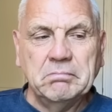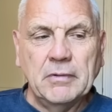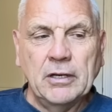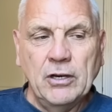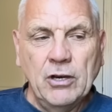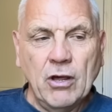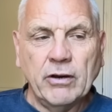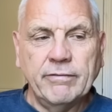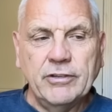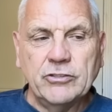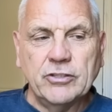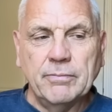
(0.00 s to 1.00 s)
a lot of
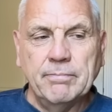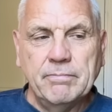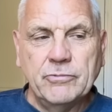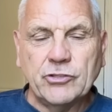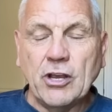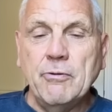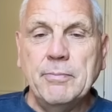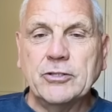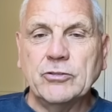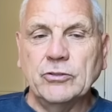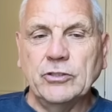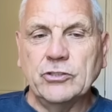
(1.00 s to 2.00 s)
us are so
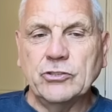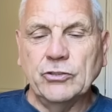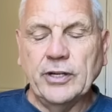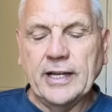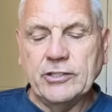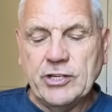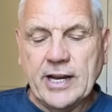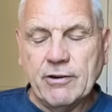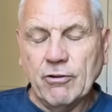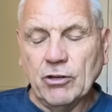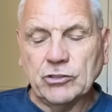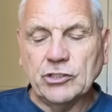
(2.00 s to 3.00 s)
misunderstood, our
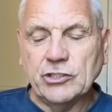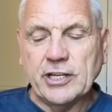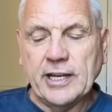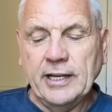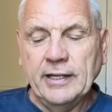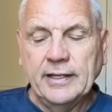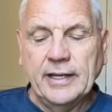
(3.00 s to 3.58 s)
generosity,